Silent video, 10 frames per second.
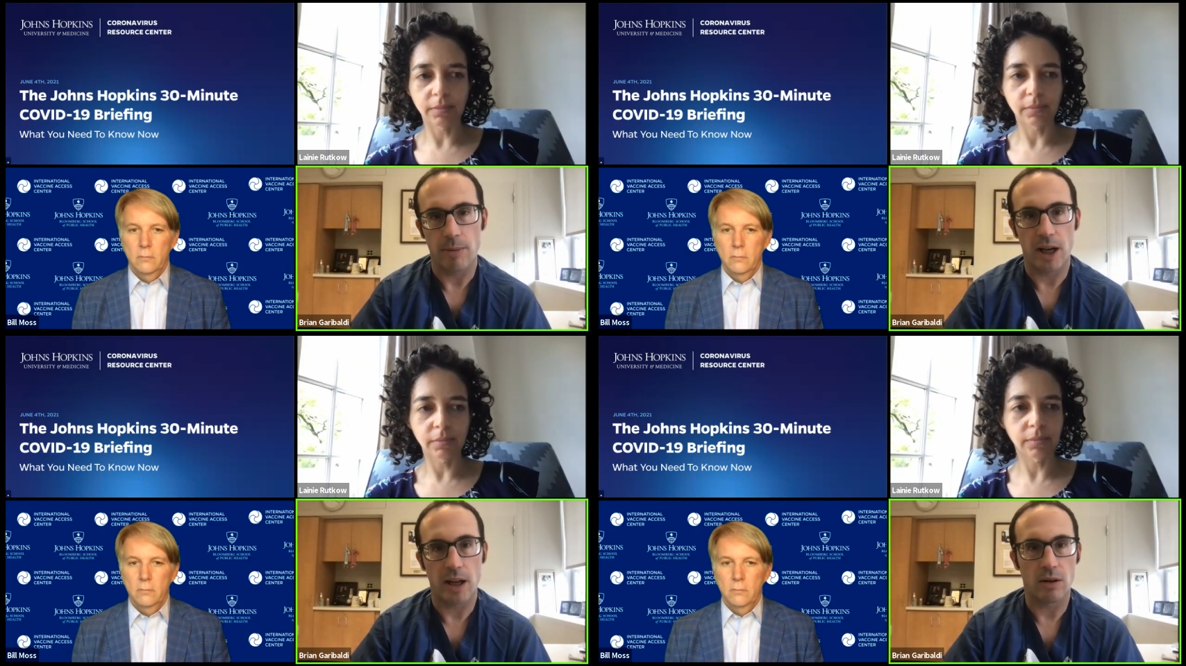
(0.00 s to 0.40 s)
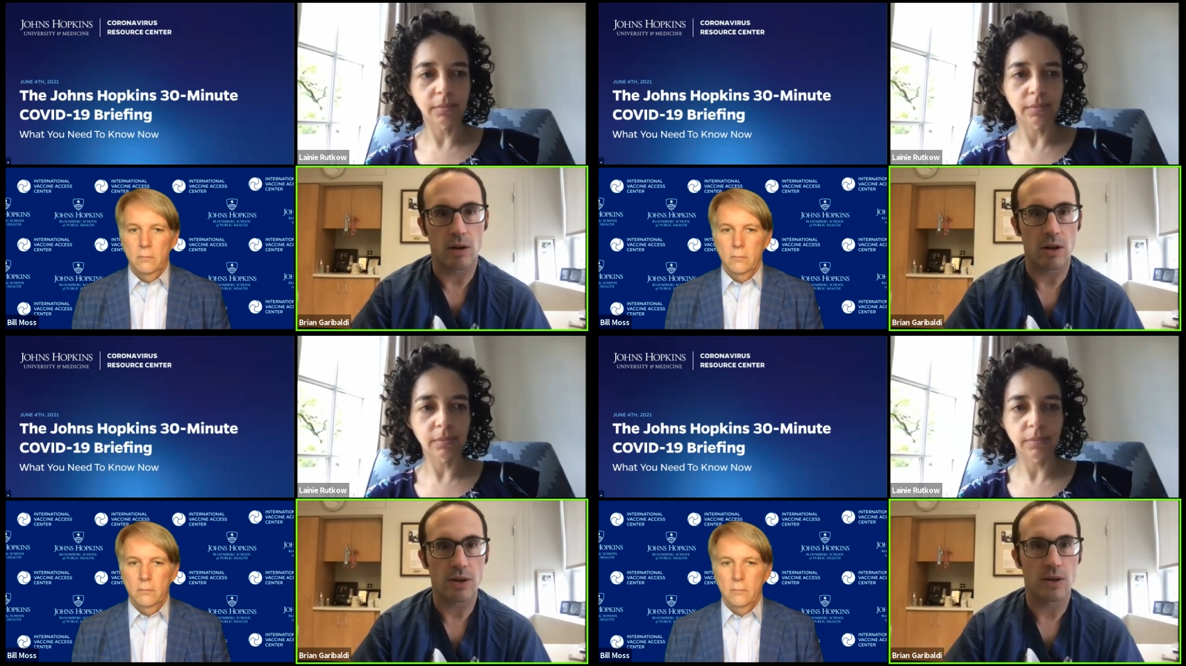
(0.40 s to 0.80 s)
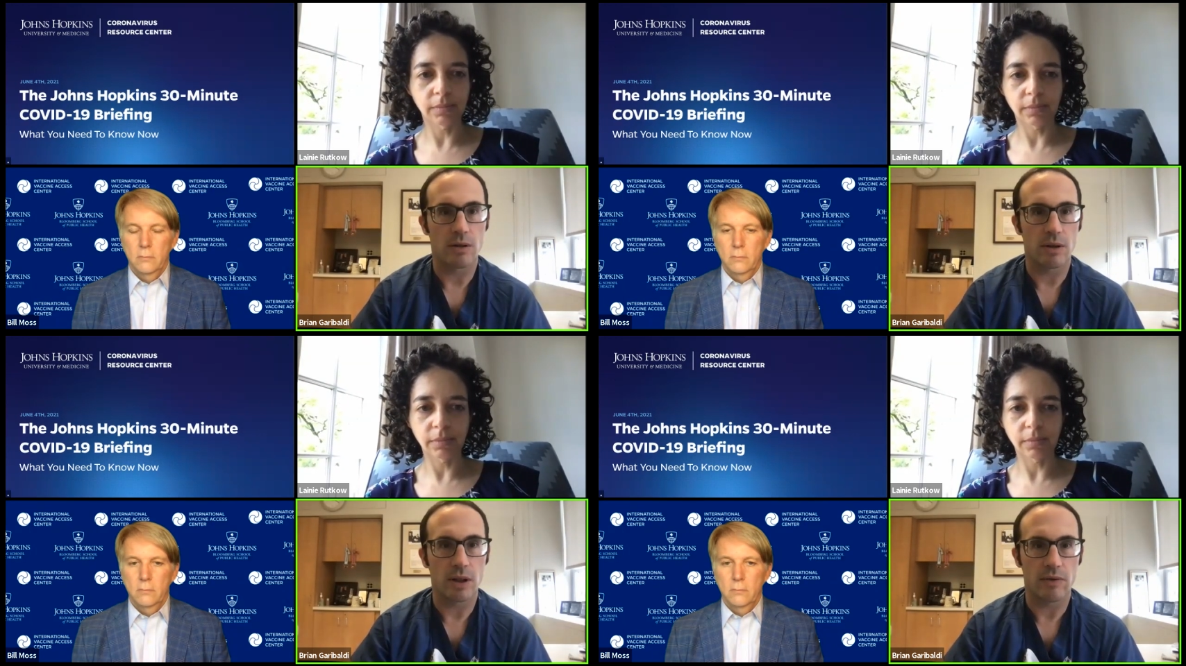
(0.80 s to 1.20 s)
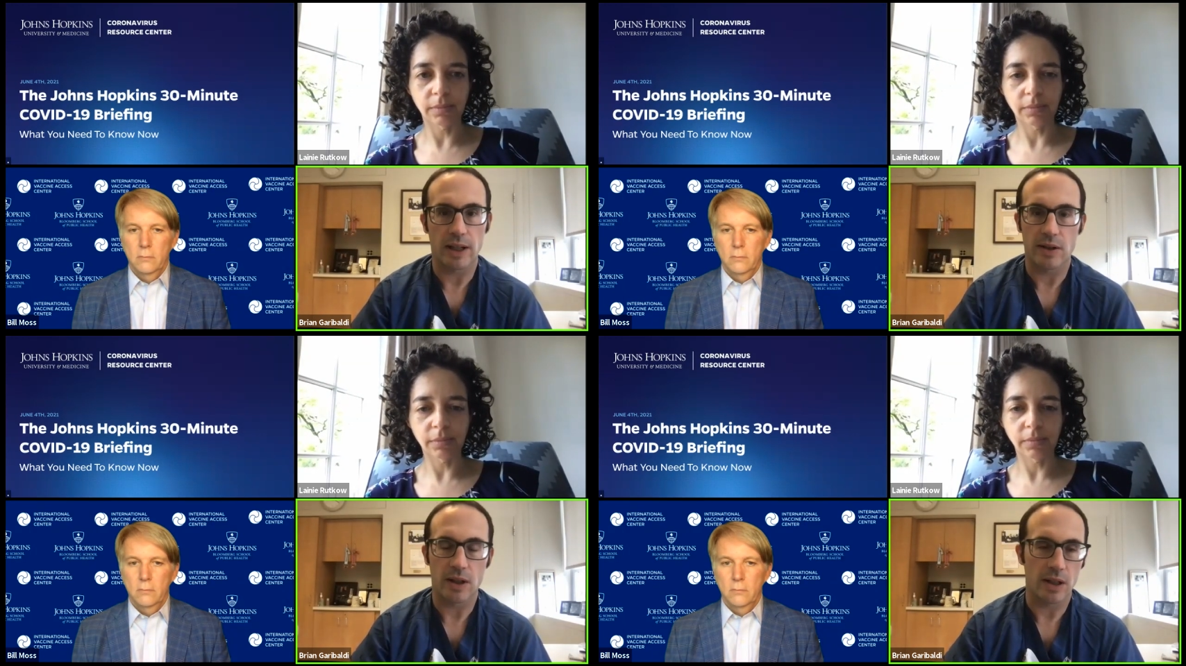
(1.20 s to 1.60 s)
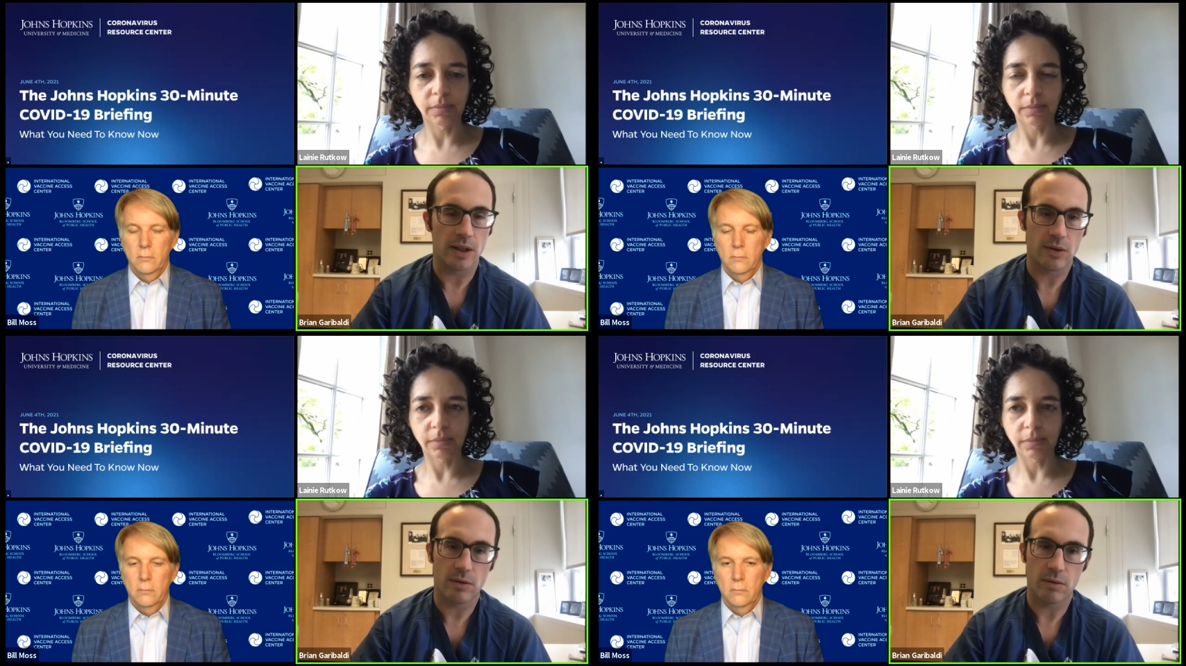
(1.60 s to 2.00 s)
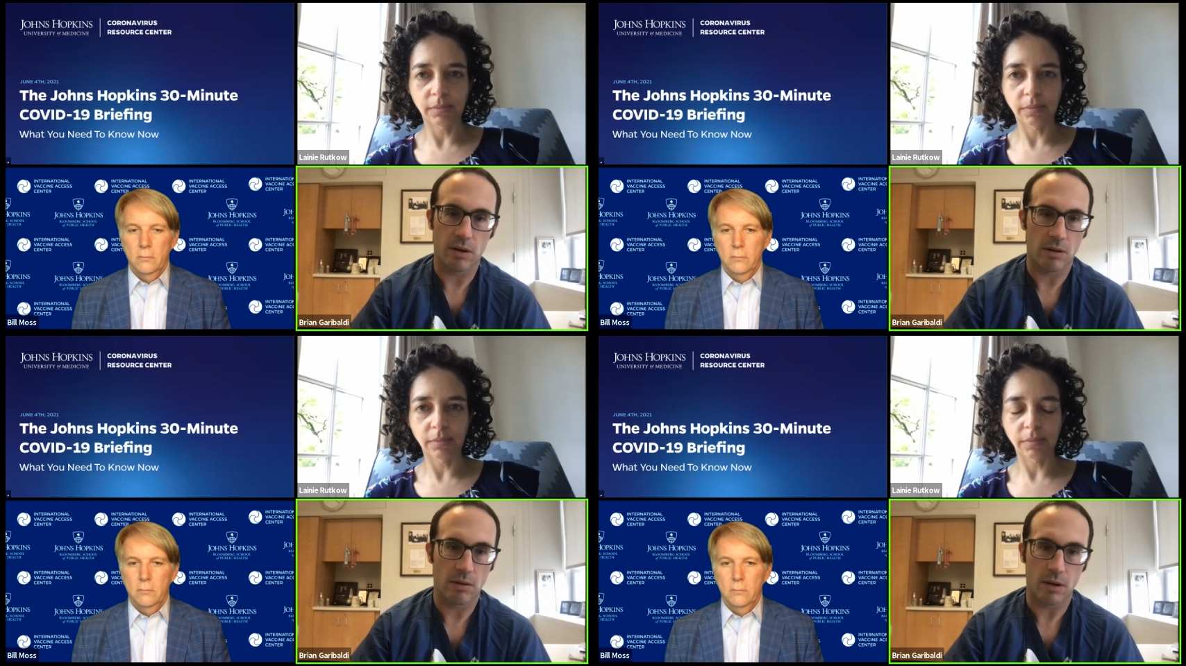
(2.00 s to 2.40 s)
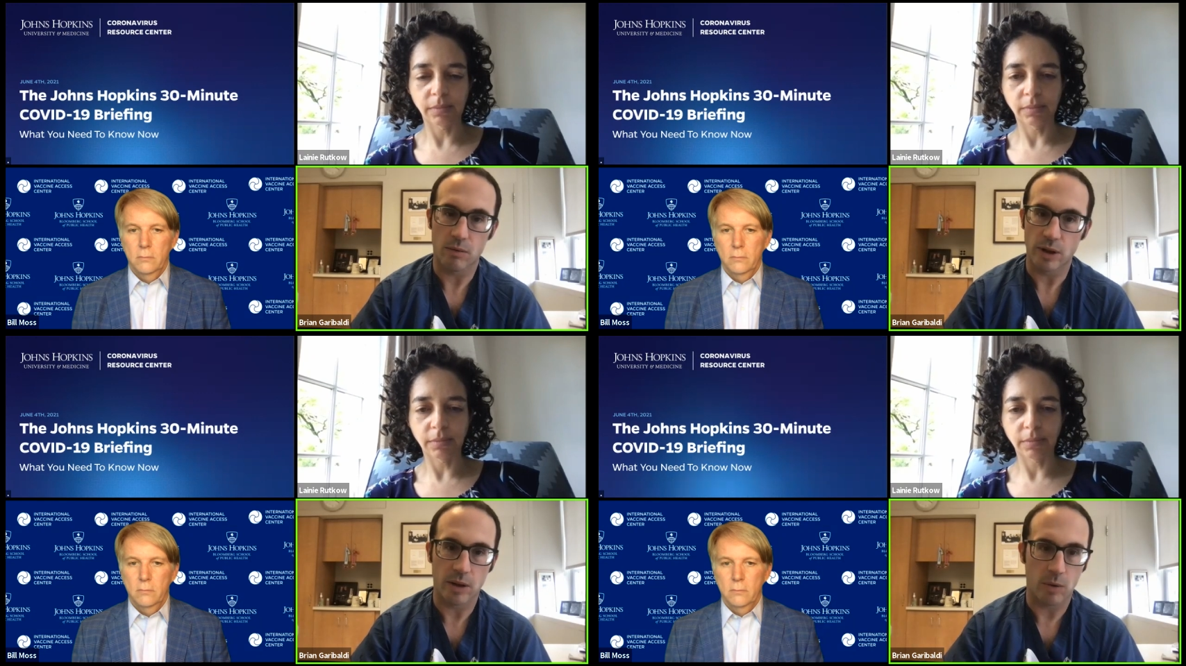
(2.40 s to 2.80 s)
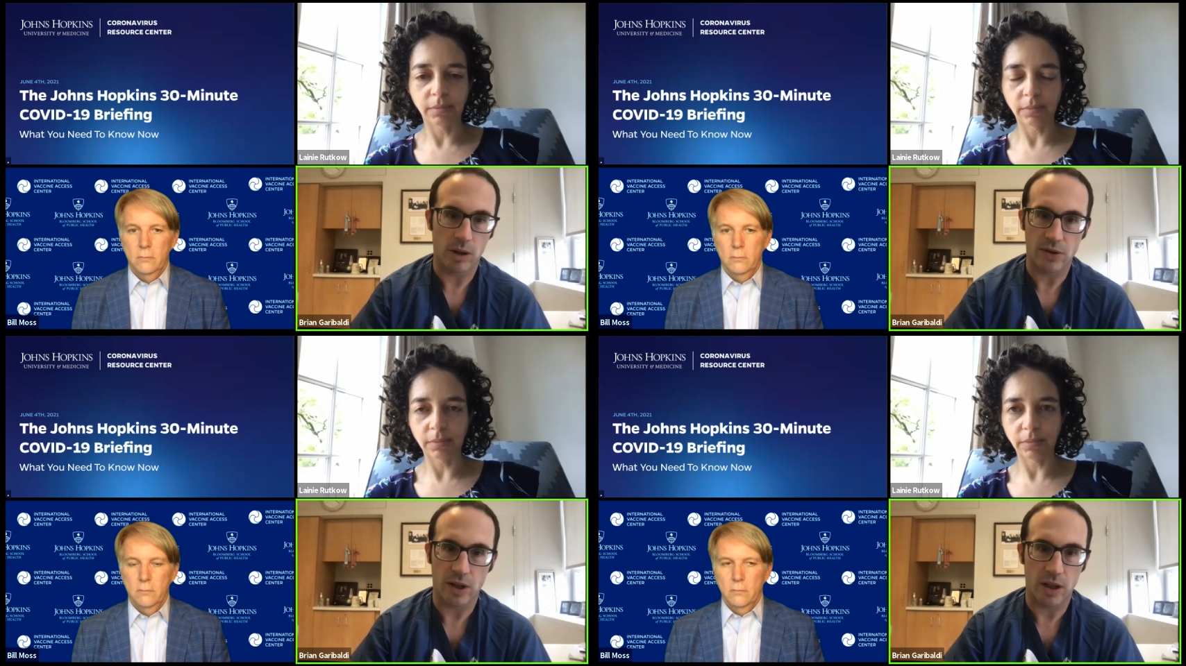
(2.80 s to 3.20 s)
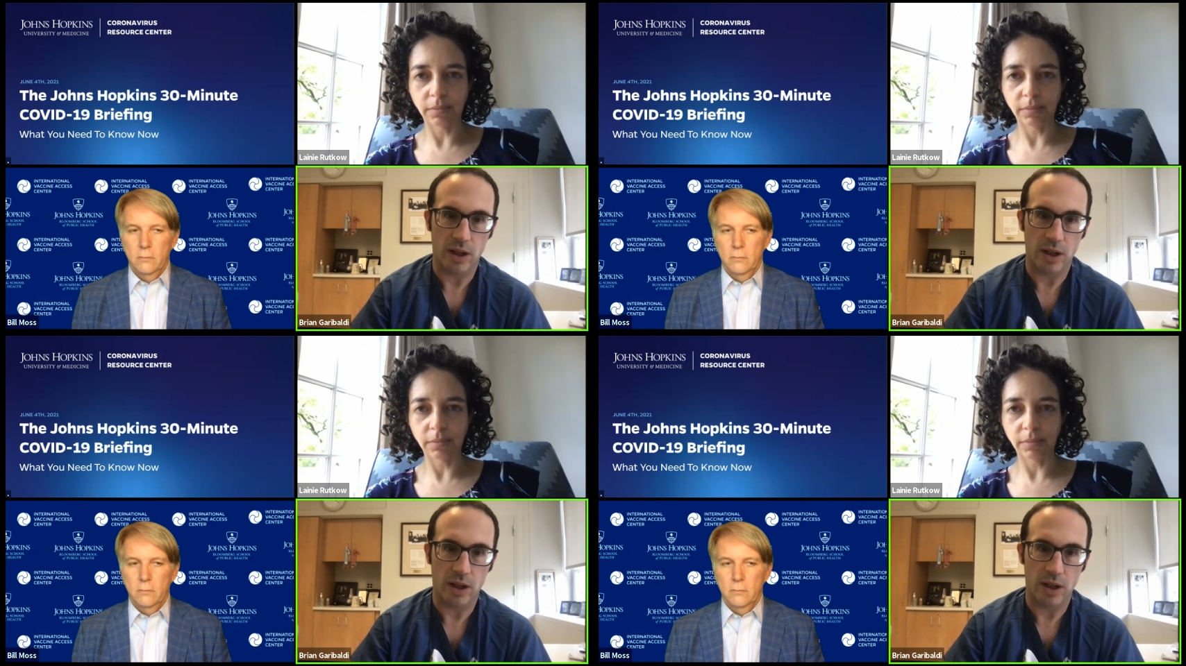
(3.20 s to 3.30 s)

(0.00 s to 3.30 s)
Speaker 1: by and large that these vaccines are really well studied.